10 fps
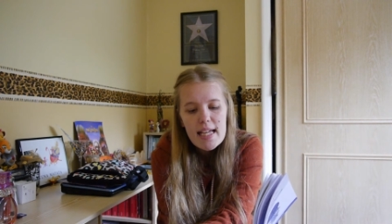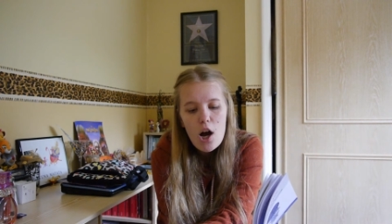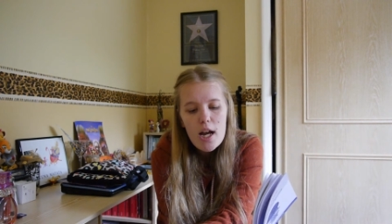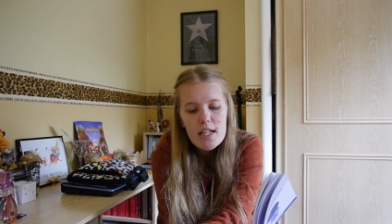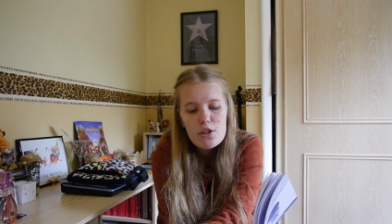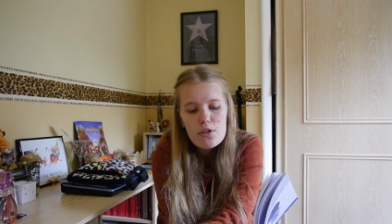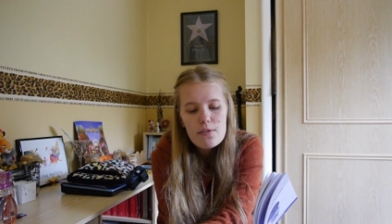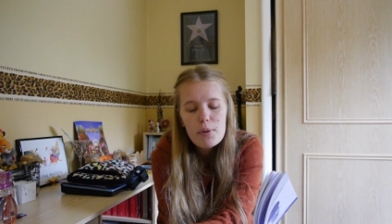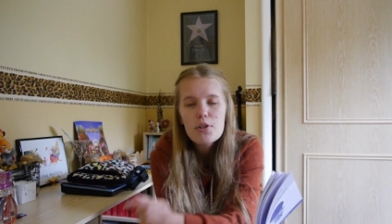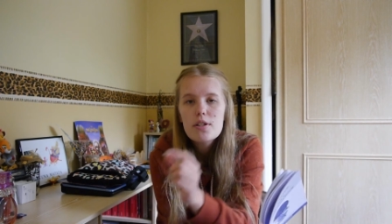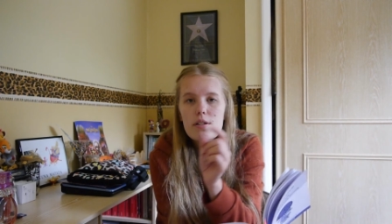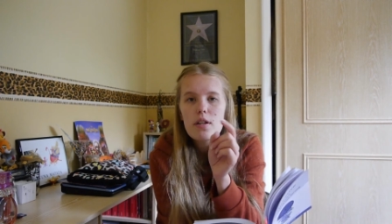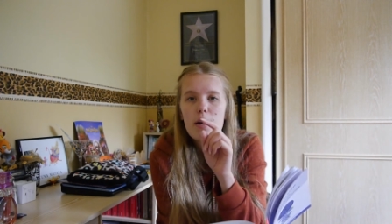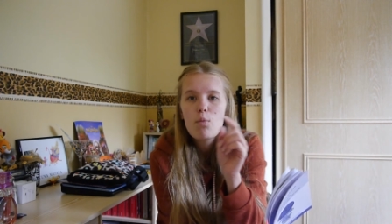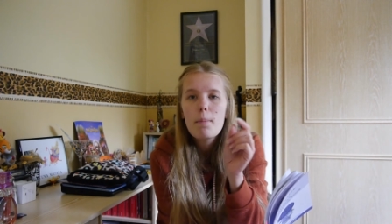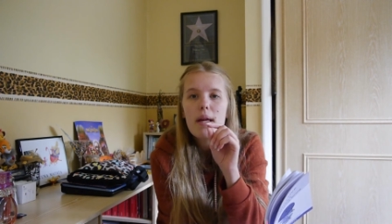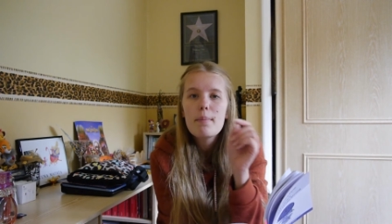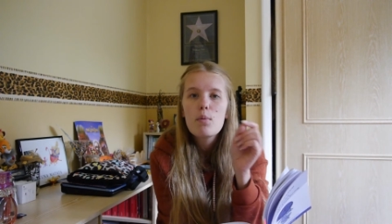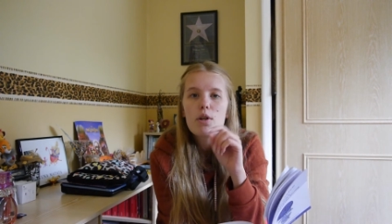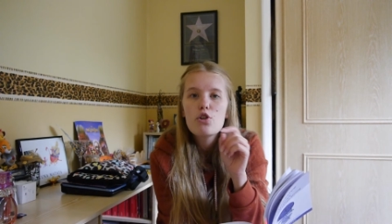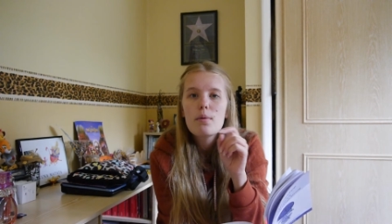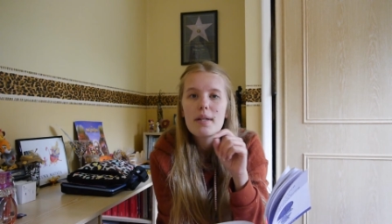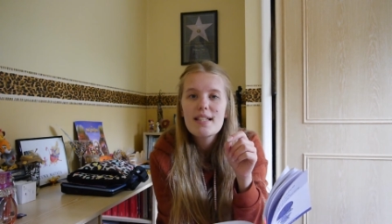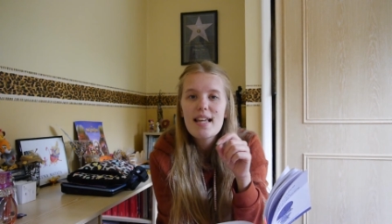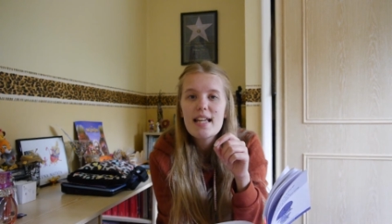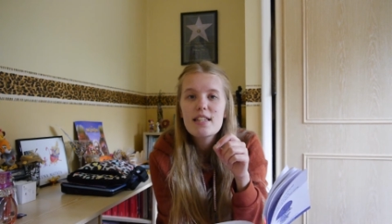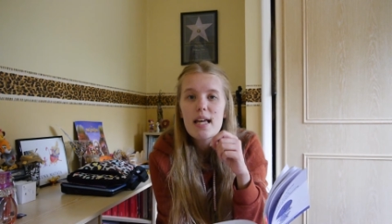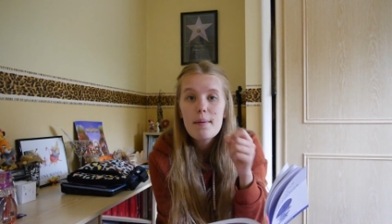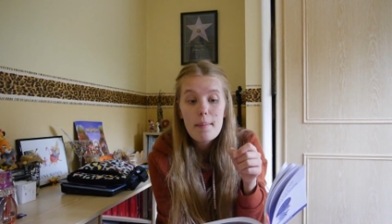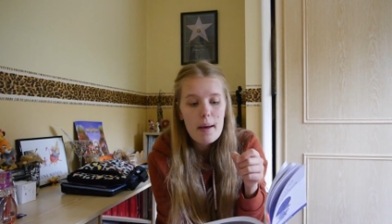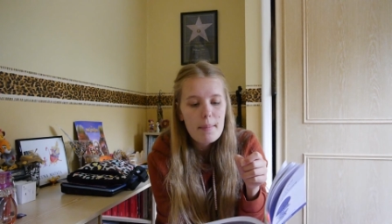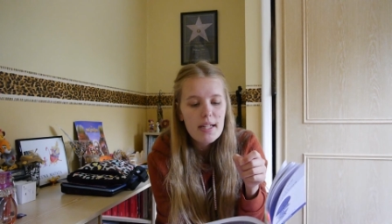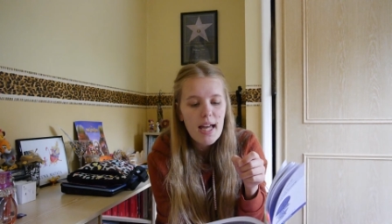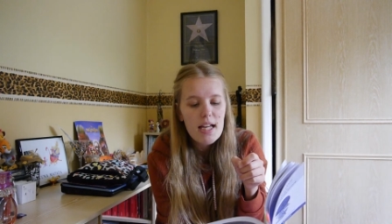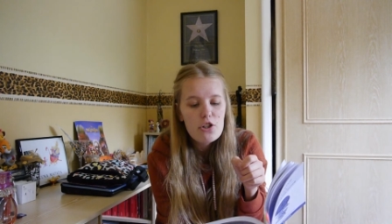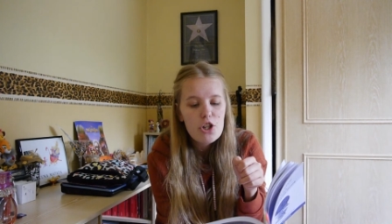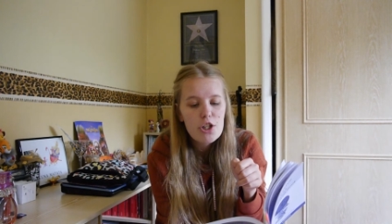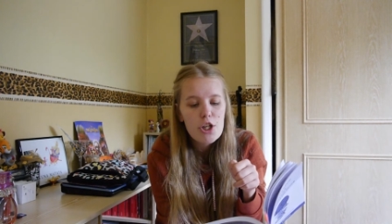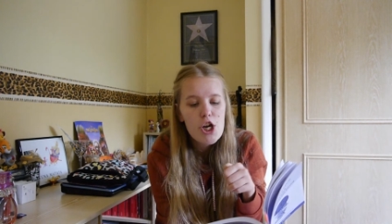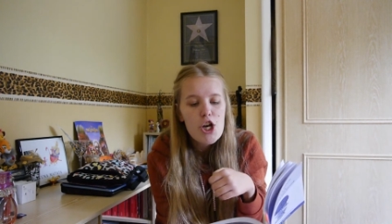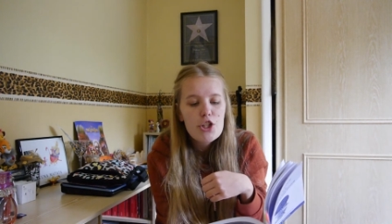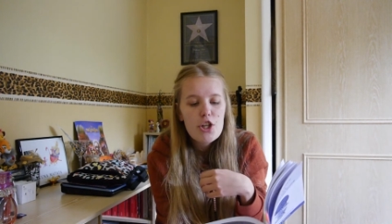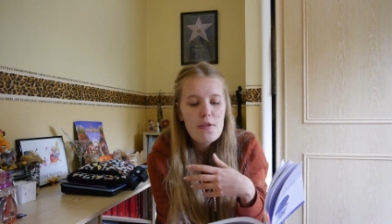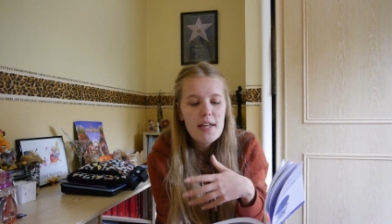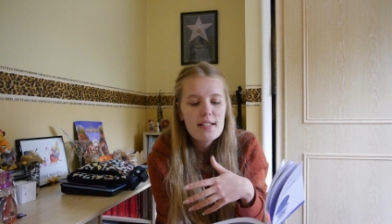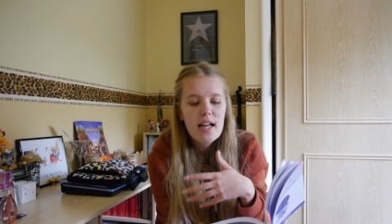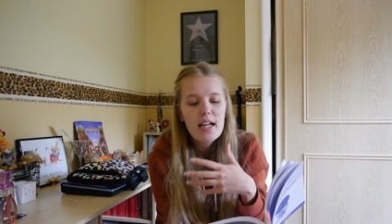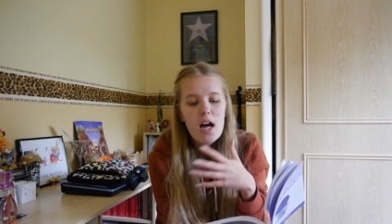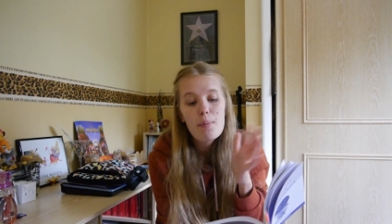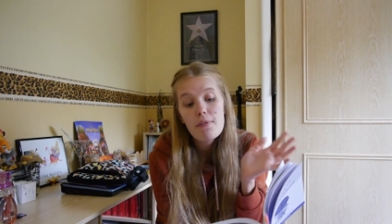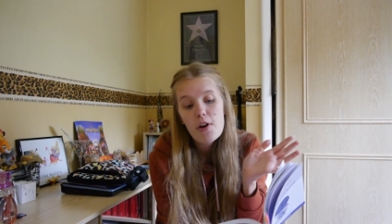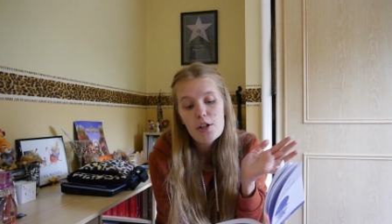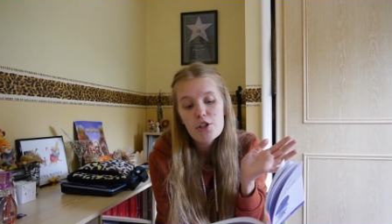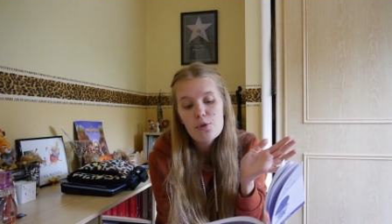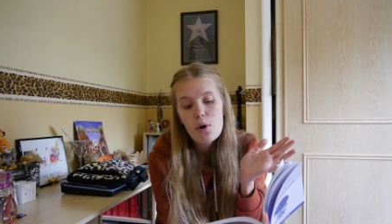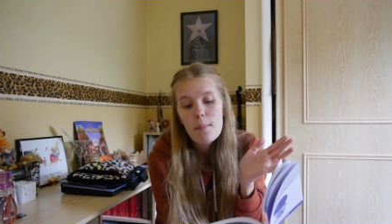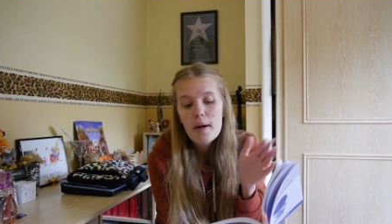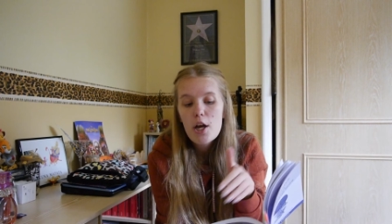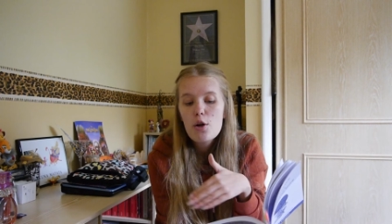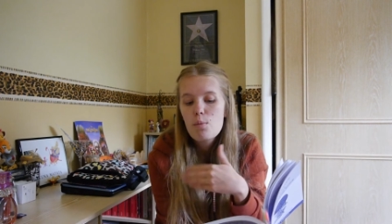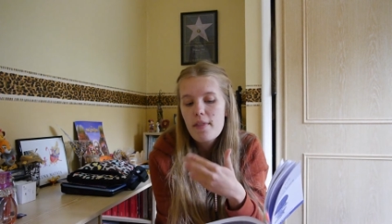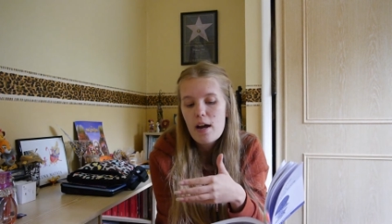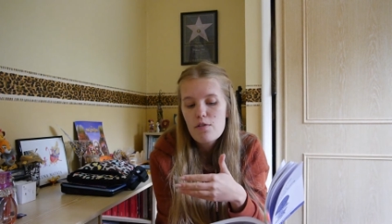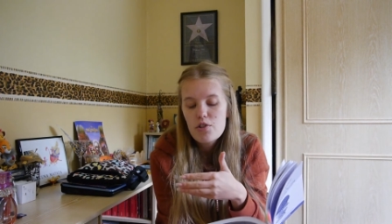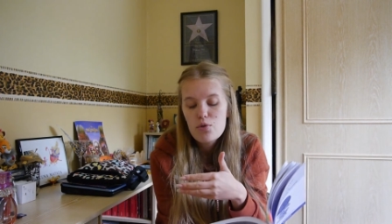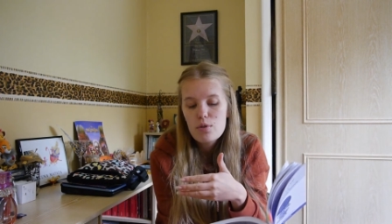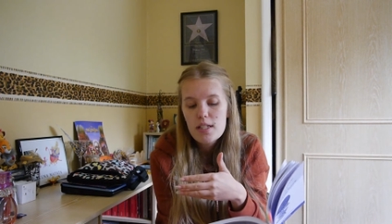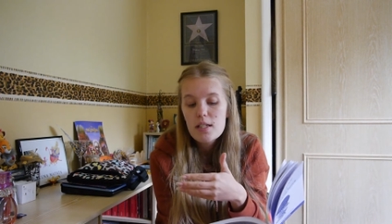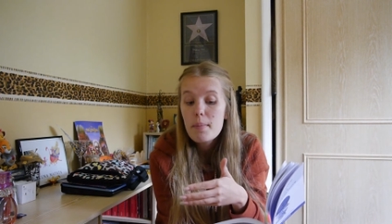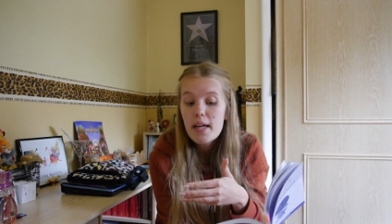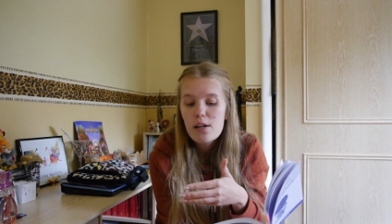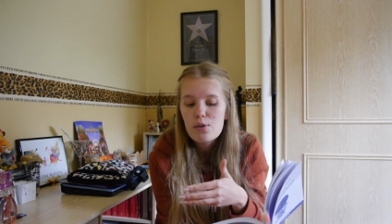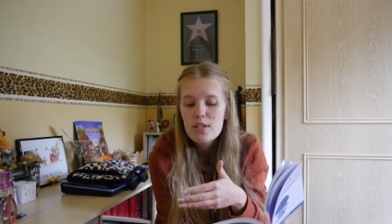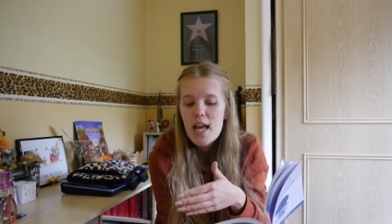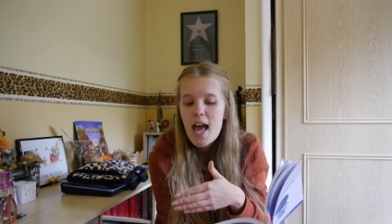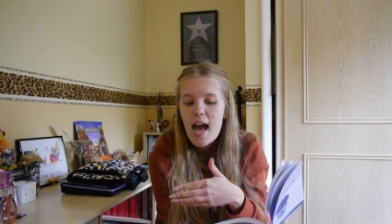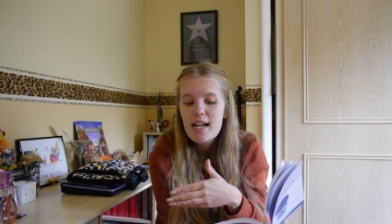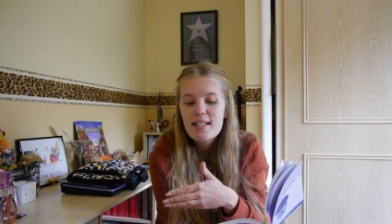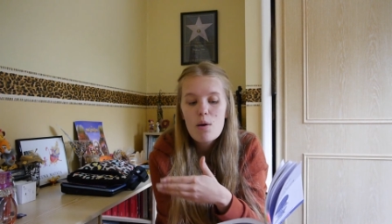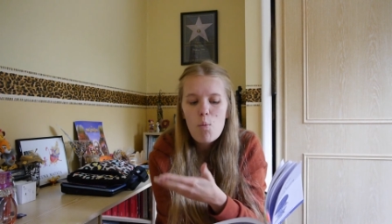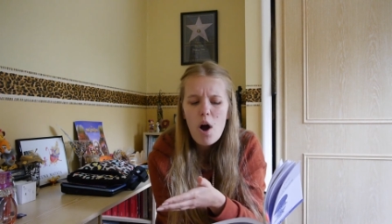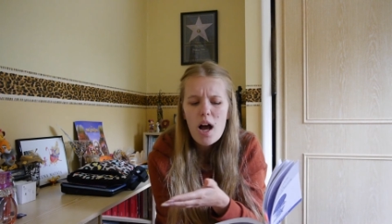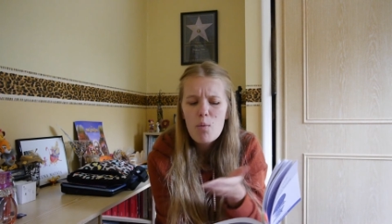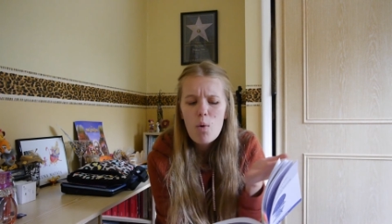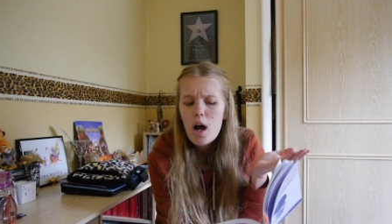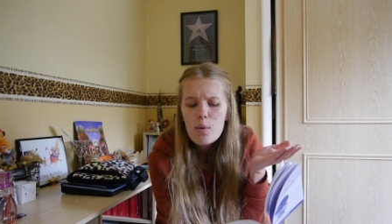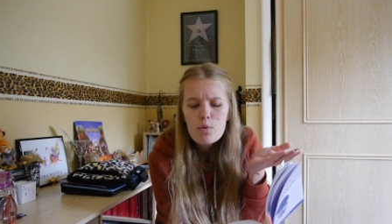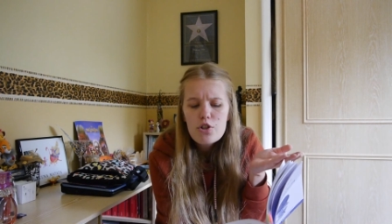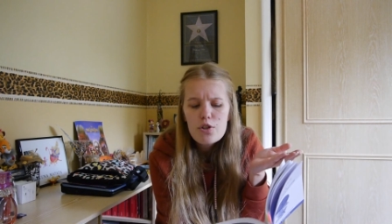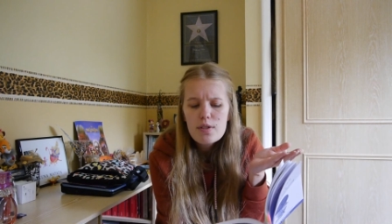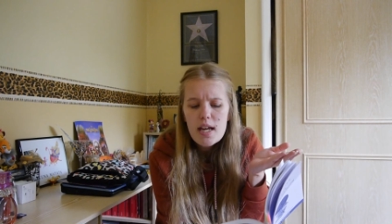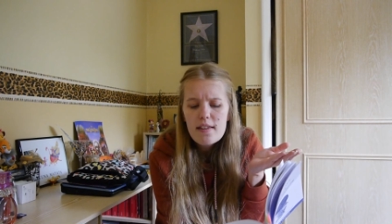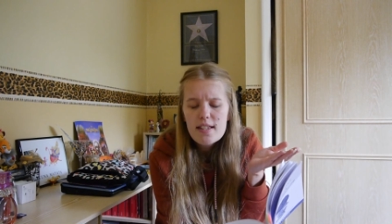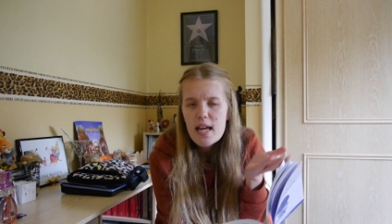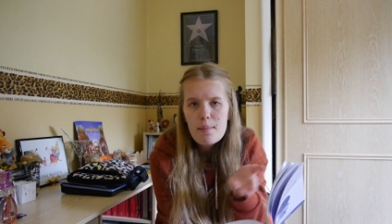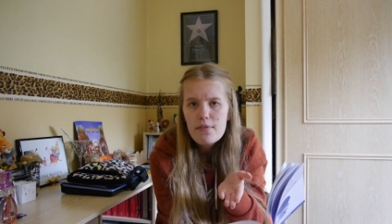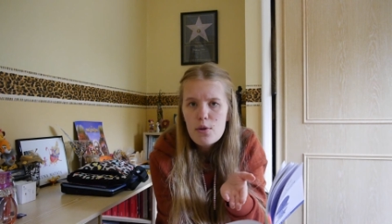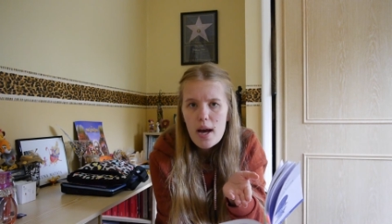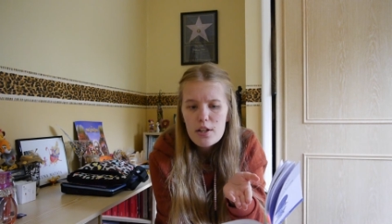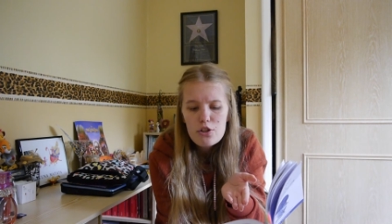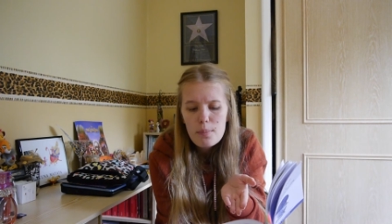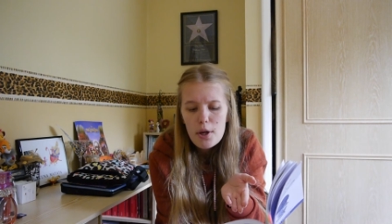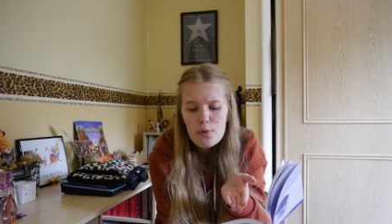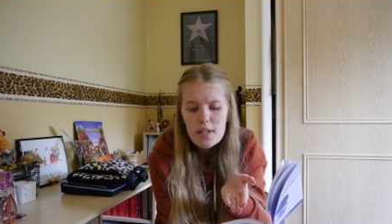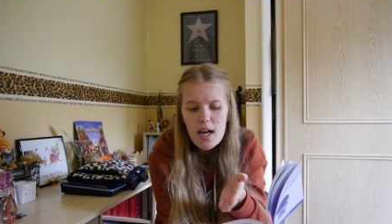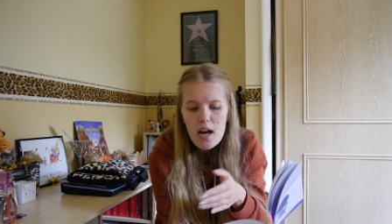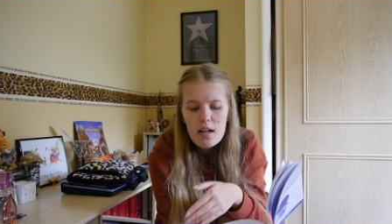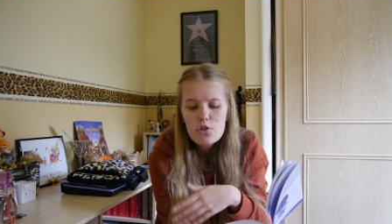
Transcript: he kind of puts like what people would normally say to him about medication. So things like, I prefer to do it on my own without resorting to pills. And he's like, why? Why would you say the same if you had pneumonia?